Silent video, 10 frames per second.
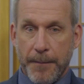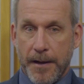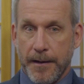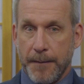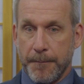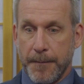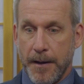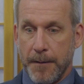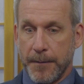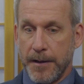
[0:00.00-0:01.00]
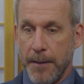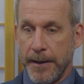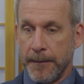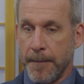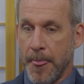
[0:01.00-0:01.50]
about
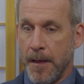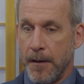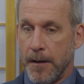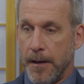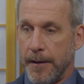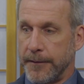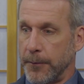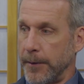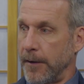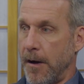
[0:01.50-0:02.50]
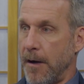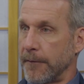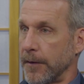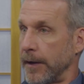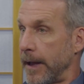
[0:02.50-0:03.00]
coming, do we
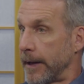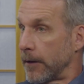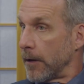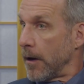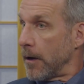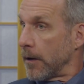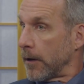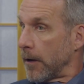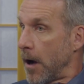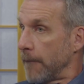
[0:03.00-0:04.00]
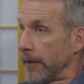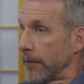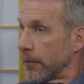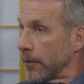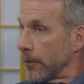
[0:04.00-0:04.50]
offer it at our
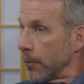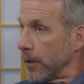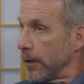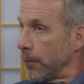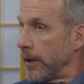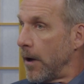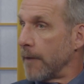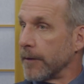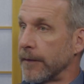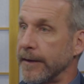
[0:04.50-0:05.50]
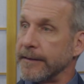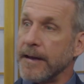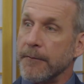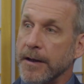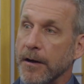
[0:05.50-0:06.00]
office, or where do we offer these
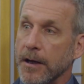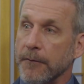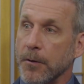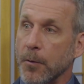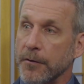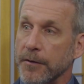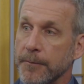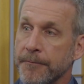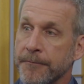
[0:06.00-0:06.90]
Savvy Caregiver courses?